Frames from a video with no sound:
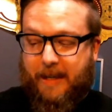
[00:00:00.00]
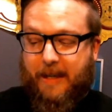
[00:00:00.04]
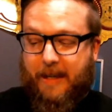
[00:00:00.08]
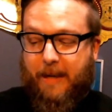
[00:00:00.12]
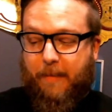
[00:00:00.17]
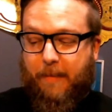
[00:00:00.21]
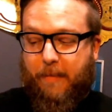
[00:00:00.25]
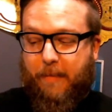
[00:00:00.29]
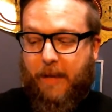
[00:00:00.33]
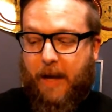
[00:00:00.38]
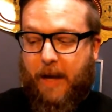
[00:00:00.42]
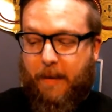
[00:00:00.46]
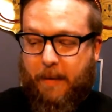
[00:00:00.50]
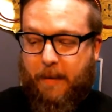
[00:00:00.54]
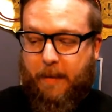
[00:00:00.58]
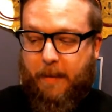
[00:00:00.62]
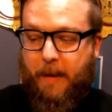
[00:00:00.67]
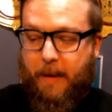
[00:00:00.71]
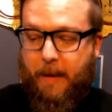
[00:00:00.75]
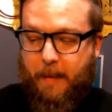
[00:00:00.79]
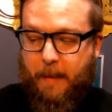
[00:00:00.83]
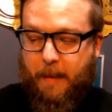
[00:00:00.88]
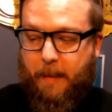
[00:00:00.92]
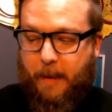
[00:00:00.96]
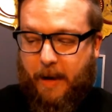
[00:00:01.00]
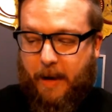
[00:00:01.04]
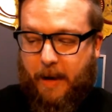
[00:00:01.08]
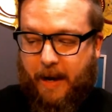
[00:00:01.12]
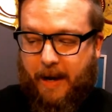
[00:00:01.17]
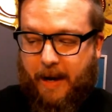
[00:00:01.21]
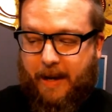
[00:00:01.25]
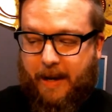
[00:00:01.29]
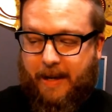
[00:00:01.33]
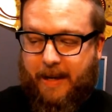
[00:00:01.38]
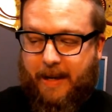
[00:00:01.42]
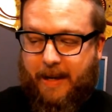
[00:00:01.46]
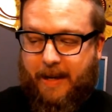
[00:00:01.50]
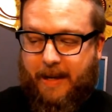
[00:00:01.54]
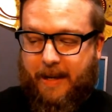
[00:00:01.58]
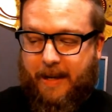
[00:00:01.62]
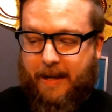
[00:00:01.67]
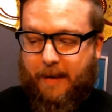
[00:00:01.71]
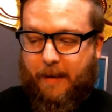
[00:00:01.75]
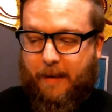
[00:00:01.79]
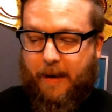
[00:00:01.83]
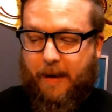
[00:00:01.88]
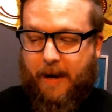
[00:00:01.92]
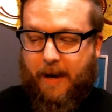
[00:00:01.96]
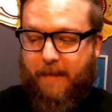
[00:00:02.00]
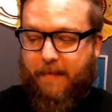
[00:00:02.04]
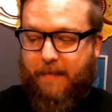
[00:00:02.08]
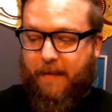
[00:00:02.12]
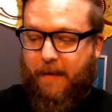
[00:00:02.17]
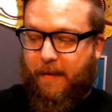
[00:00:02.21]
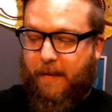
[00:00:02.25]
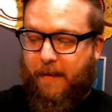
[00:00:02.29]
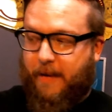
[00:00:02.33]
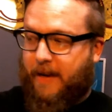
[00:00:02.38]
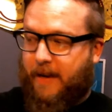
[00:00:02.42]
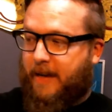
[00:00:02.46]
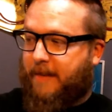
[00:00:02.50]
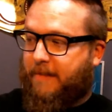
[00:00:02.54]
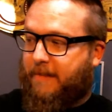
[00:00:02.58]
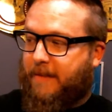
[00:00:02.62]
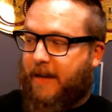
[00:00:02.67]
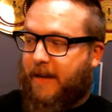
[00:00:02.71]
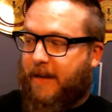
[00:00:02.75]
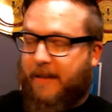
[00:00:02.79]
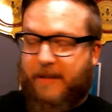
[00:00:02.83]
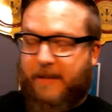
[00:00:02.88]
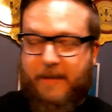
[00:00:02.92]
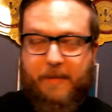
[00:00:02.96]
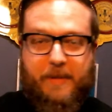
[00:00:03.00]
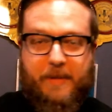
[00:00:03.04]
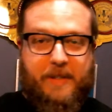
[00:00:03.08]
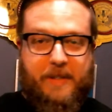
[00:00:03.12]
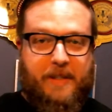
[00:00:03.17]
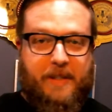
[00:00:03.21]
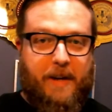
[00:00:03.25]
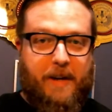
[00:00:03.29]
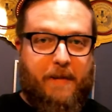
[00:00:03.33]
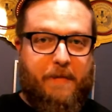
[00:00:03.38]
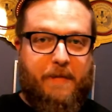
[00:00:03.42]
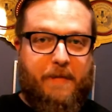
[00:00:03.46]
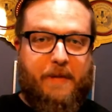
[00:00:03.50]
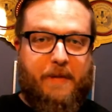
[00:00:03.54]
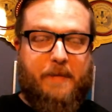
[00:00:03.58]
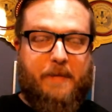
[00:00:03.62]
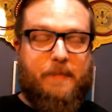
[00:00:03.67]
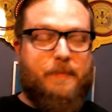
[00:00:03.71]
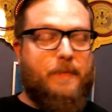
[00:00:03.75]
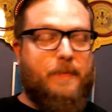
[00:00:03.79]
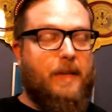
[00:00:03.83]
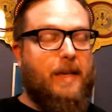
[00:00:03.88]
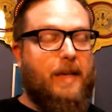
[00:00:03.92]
blah, blah, blah, blah, blah, and then, you know, I've already done some stuff, and